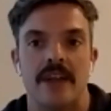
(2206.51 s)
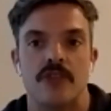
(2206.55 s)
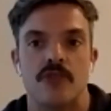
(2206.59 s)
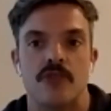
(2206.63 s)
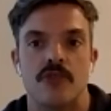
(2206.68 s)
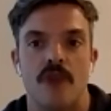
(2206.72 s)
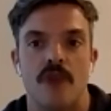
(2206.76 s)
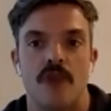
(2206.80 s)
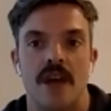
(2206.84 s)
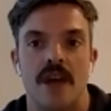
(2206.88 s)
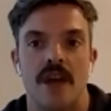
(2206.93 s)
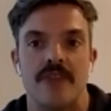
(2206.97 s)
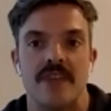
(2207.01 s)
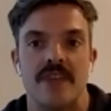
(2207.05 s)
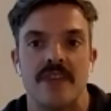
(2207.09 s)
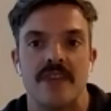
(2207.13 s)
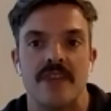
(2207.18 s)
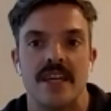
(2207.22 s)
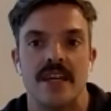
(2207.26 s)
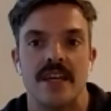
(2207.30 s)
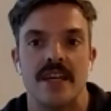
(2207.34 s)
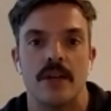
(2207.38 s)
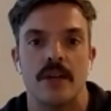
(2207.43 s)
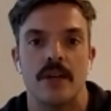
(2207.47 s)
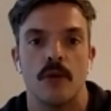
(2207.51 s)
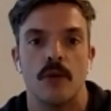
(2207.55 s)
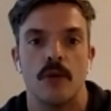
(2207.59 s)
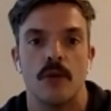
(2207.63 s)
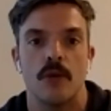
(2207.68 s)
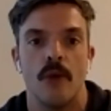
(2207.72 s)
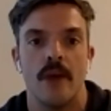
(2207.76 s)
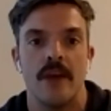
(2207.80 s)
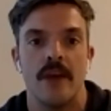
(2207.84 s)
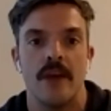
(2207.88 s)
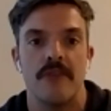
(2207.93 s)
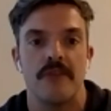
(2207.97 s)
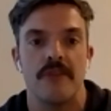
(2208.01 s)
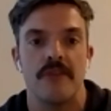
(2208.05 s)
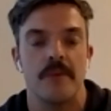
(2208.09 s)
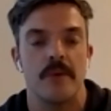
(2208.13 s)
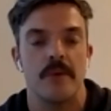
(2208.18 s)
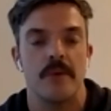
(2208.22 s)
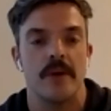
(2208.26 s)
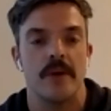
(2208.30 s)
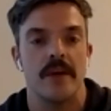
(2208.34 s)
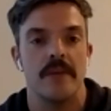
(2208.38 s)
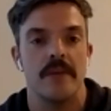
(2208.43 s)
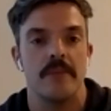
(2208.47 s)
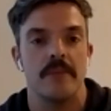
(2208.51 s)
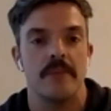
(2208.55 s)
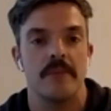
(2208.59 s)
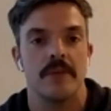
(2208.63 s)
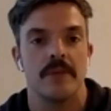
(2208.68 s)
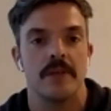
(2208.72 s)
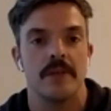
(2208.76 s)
Drive the heel away from your hip.